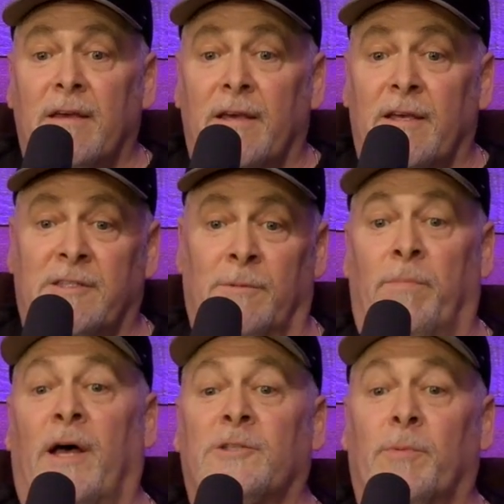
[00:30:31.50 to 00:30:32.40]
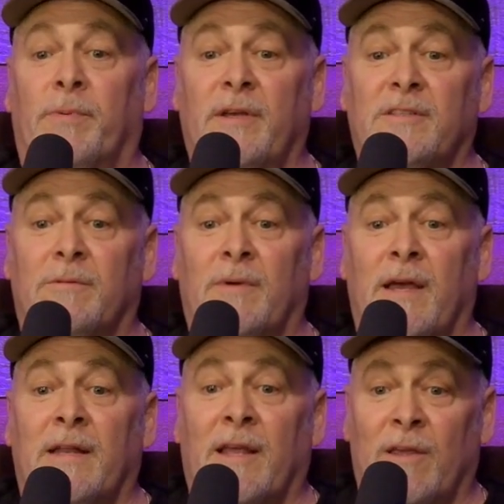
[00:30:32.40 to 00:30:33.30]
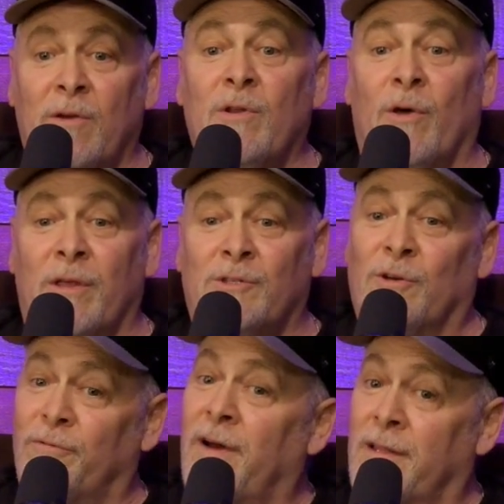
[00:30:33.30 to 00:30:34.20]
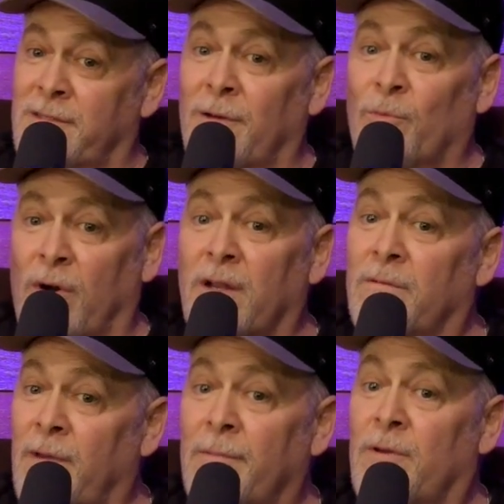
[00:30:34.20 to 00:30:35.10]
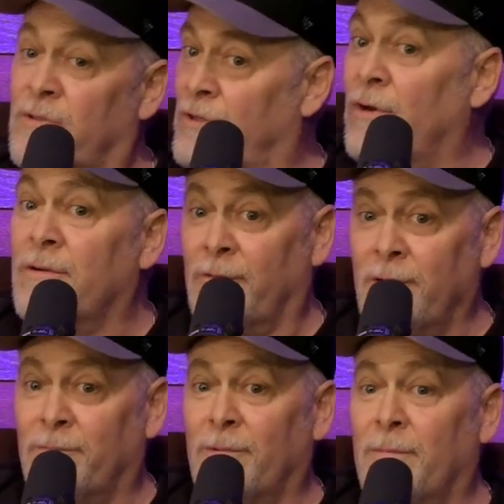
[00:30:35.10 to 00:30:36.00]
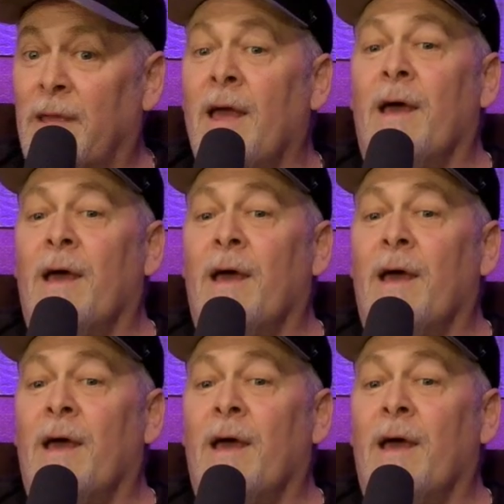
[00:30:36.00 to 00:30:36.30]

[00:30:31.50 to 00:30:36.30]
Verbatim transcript: it's impossible to please Him. Now, you know this. You'll find this out, Morgan. Maybe you sow and reap with me.